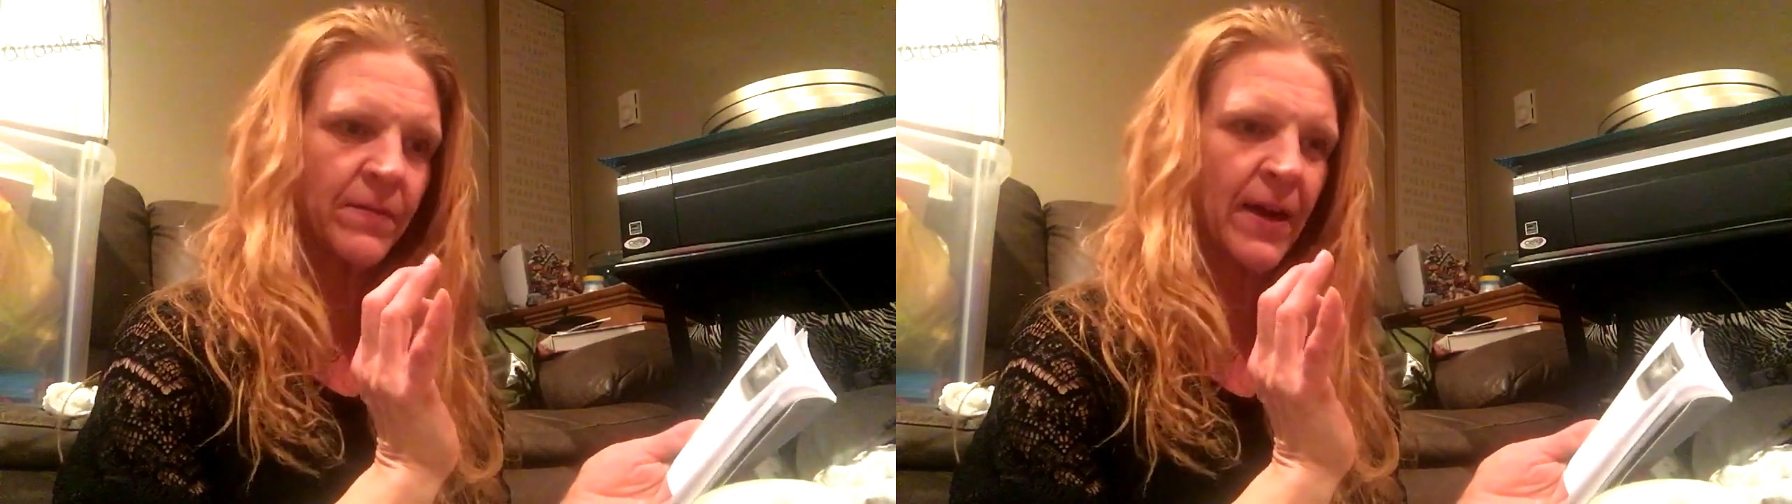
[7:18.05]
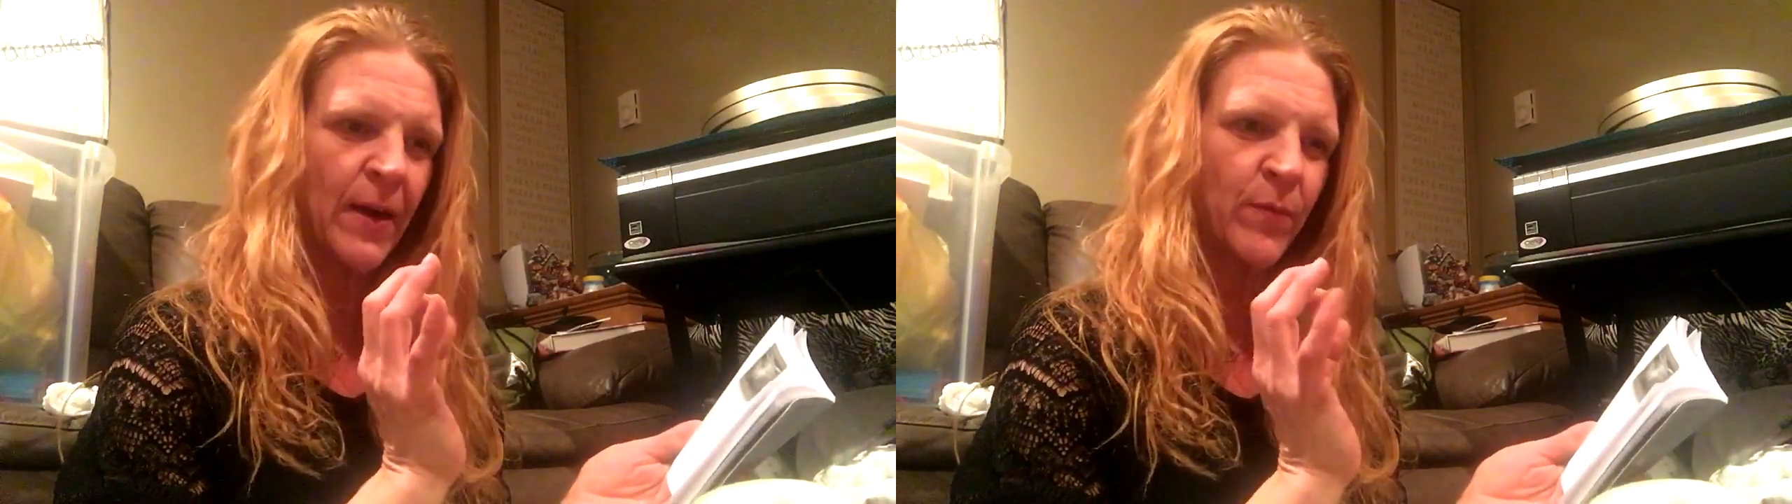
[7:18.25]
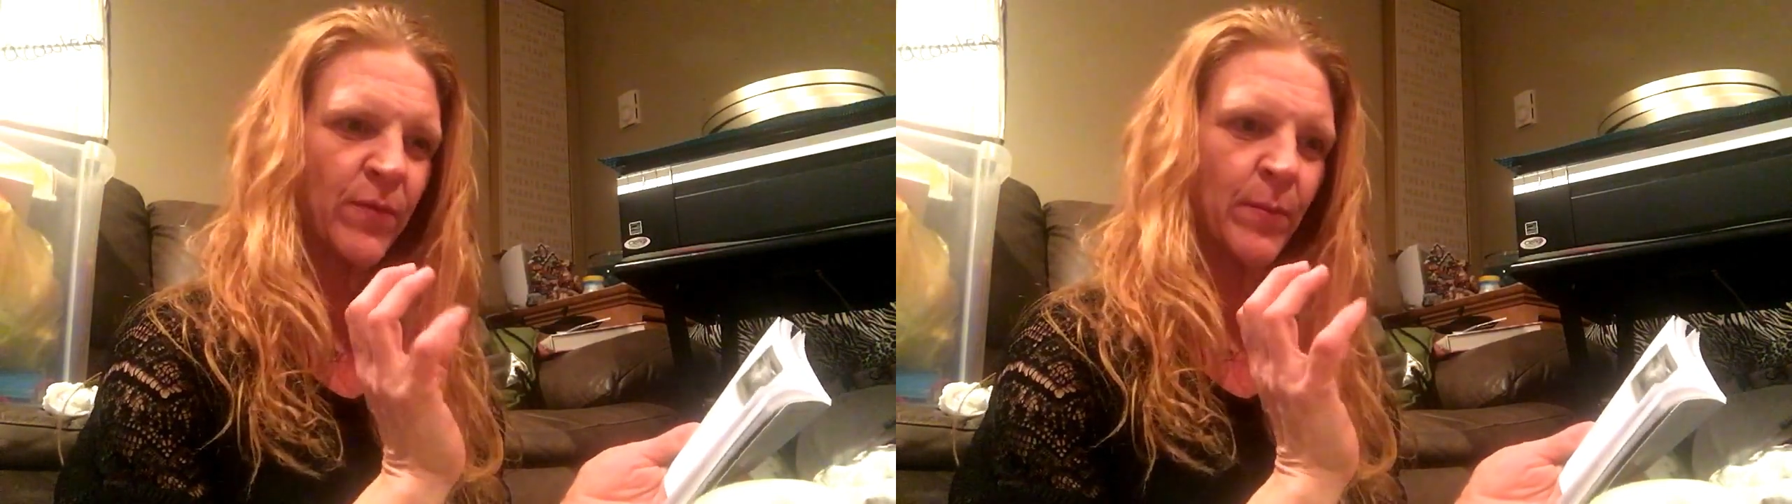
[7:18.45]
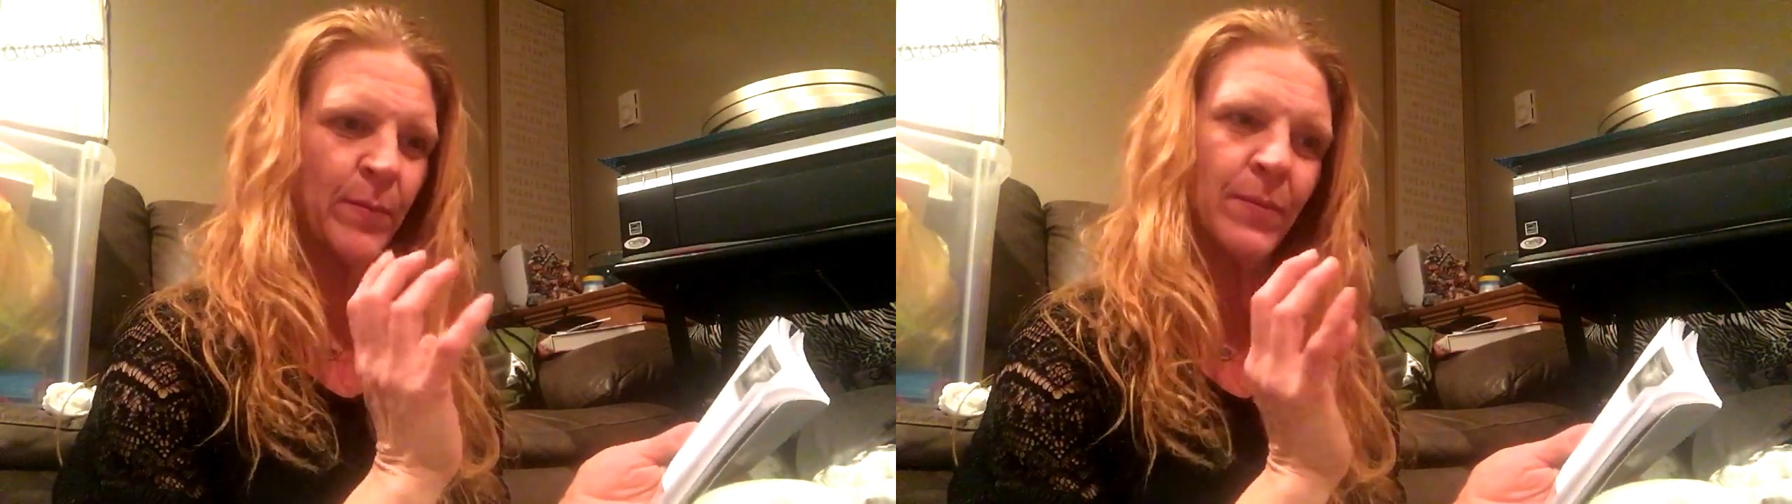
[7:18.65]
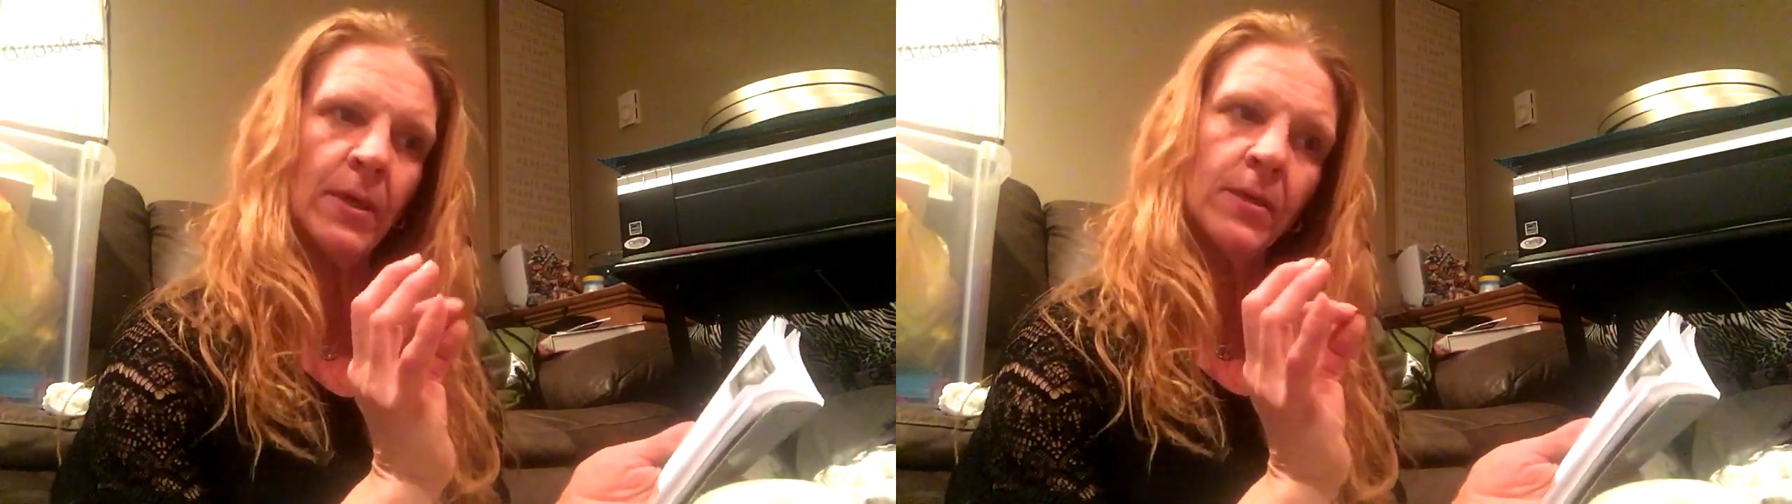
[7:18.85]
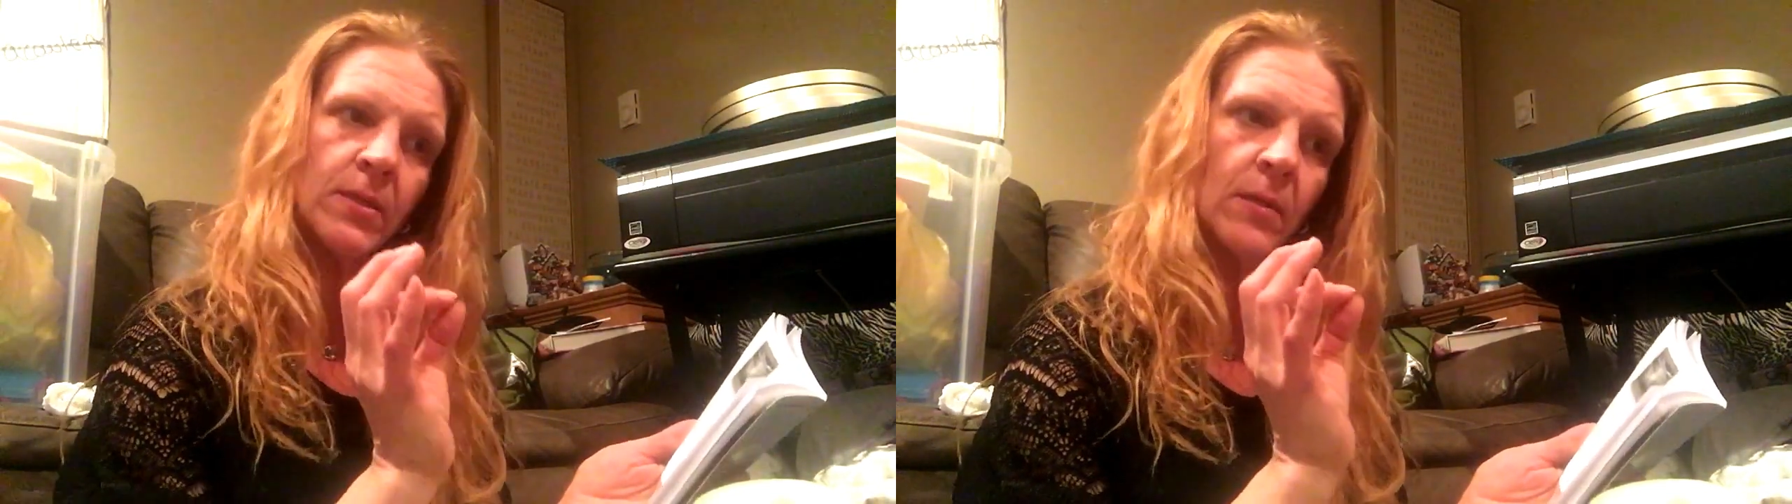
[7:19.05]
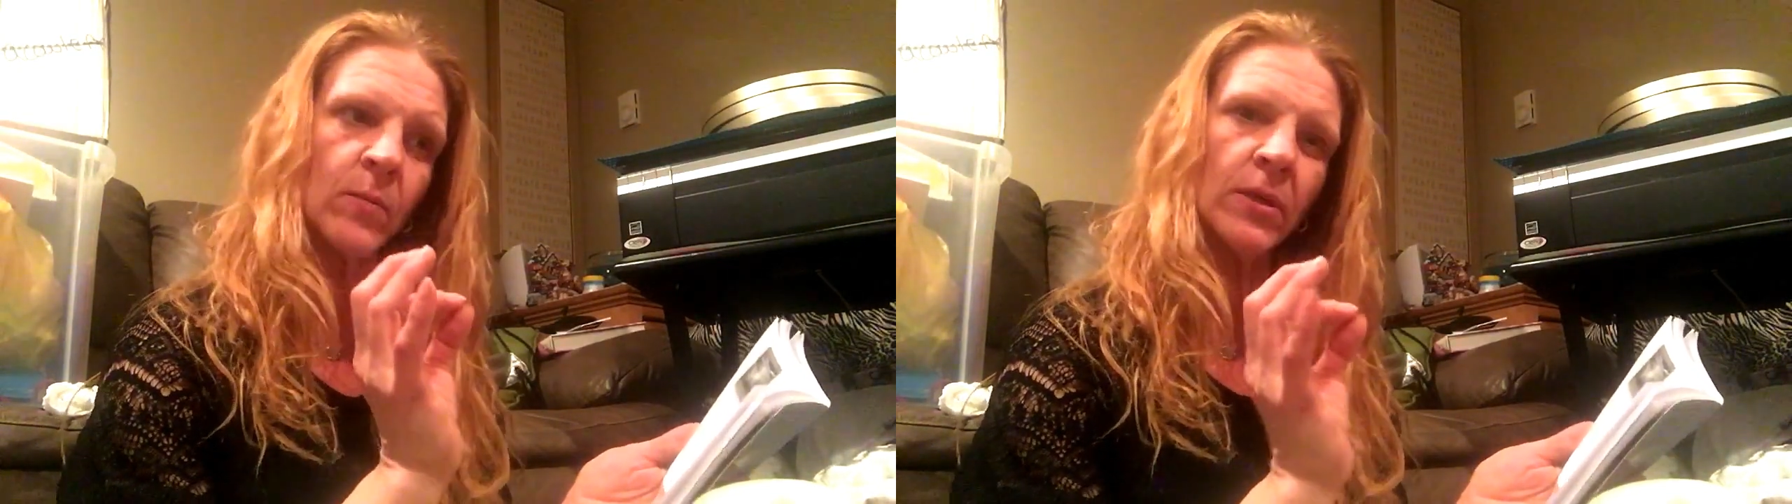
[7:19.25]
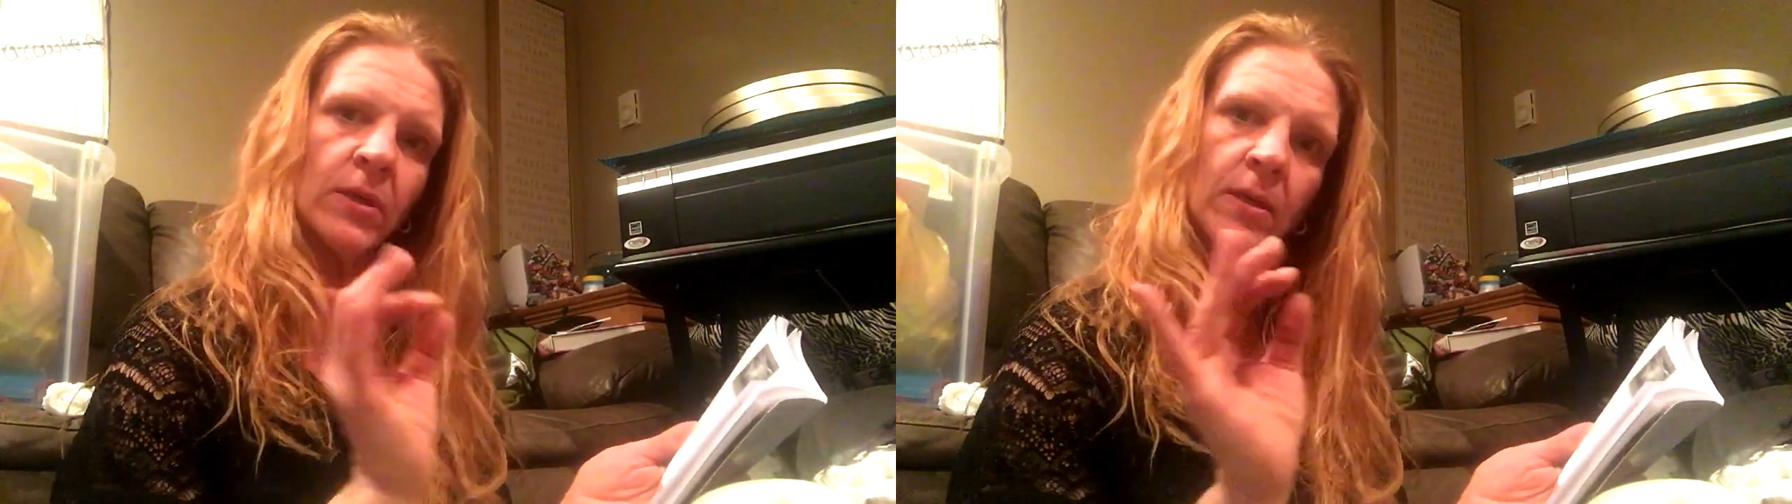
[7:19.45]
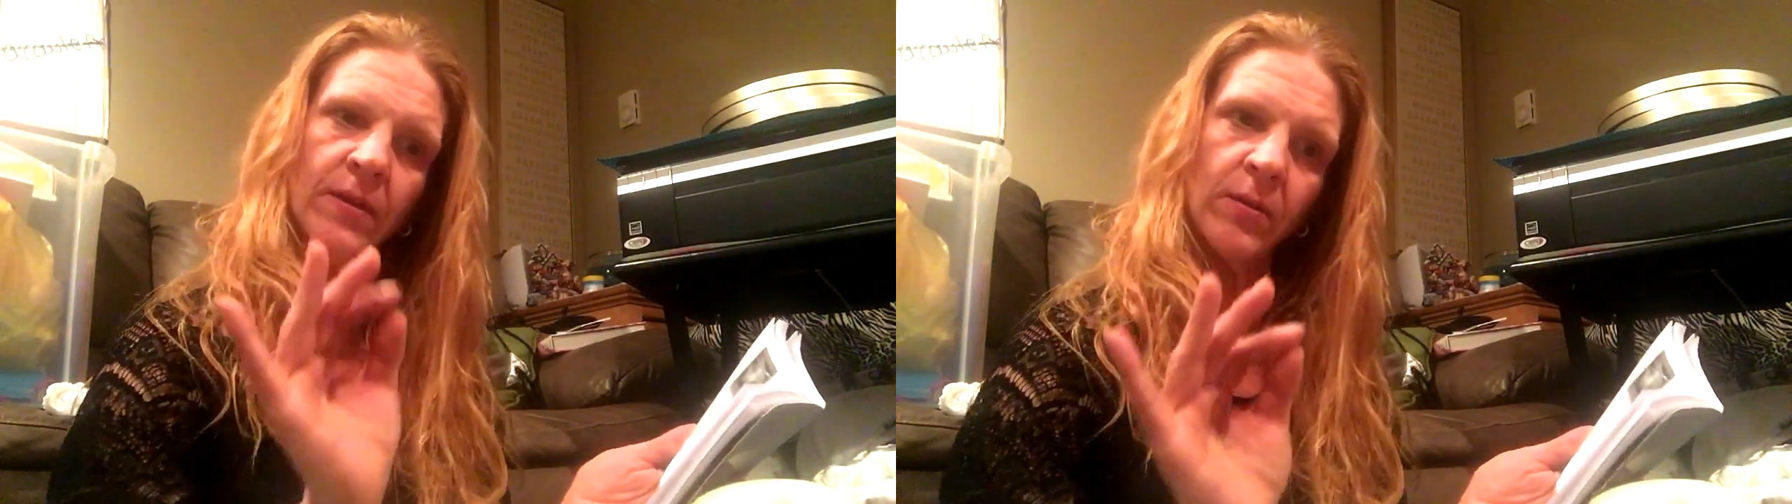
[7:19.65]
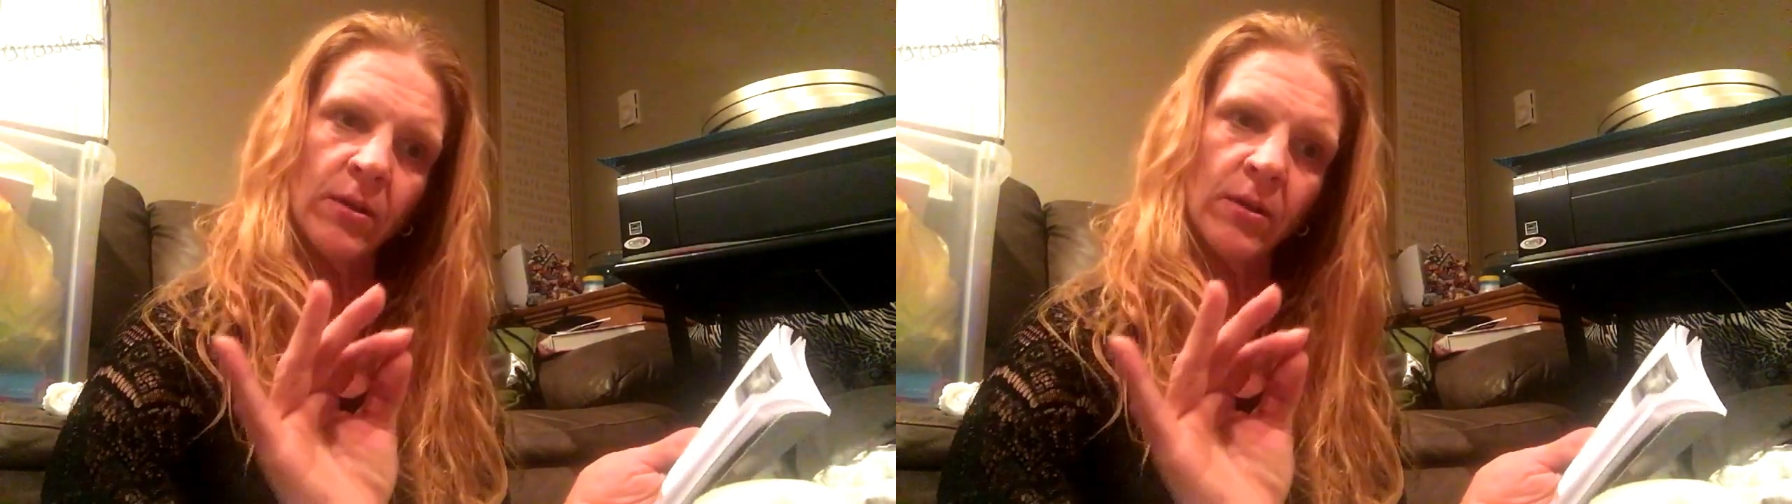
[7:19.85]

vibe from someone or